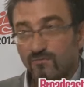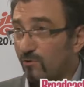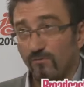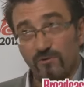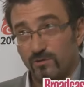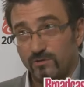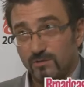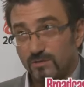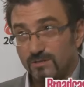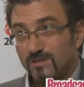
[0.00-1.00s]
got very good
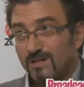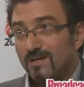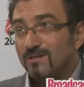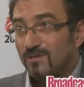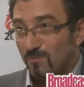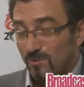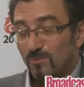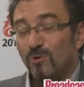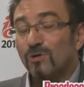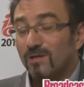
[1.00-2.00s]
eyes. So we
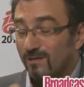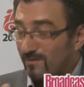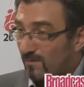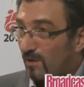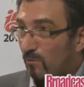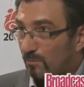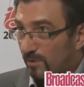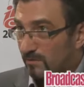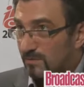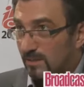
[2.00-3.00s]
were looking at the whole
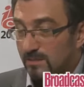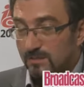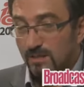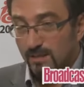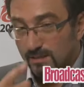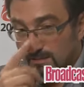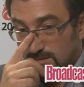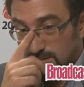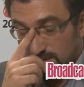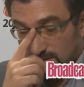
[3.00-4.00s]
process.
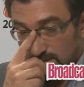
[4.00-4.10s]
And